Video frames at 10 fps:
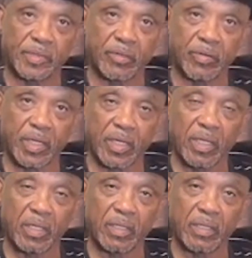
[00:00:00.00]
Okay?
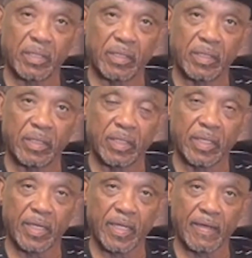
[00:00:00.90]

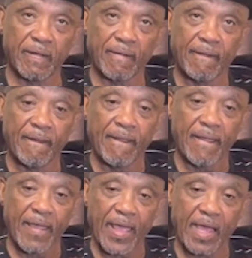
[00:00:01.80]
Now,
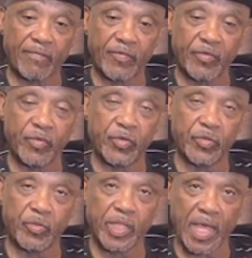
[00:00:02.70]
after you
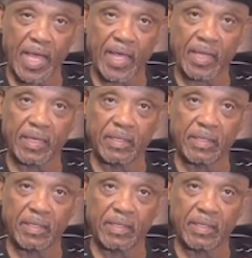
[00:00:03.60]
do that,